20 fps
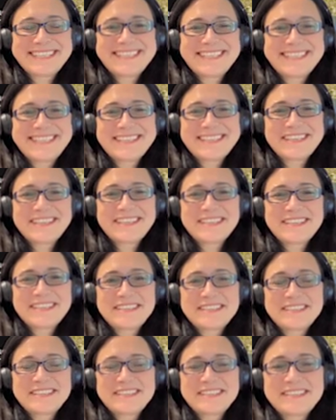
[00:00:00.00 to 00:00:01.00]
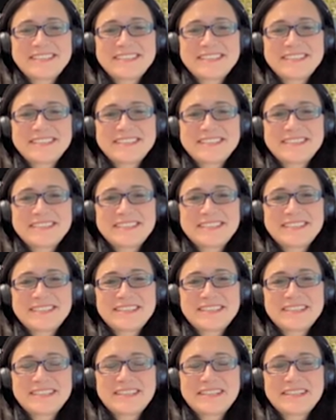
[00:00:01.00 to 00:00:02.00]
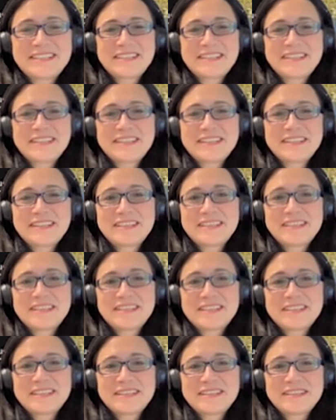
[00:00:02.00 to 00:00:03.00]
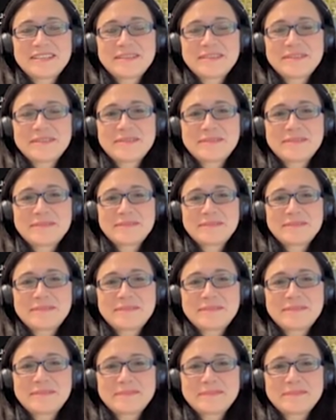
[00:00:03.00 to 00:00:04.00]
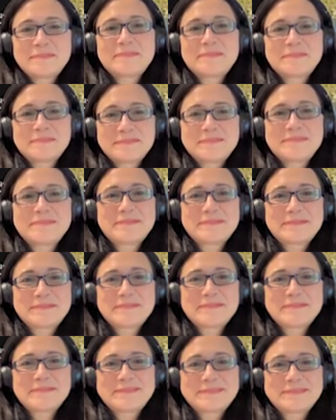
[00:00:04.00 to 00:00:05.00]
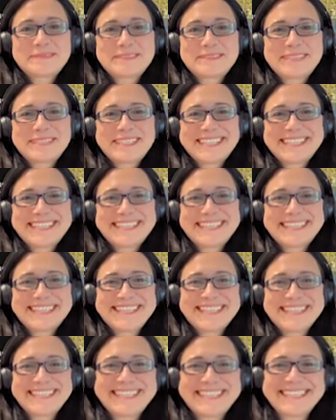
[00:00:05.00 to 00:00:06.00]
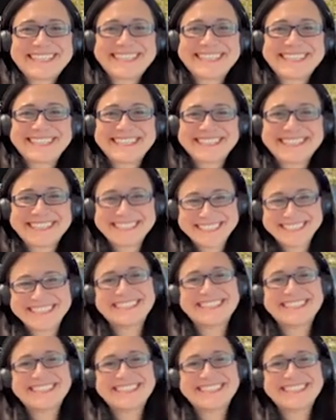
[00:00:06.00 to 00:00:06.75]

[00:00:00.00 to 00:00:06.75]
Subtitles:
This person isn't speaking.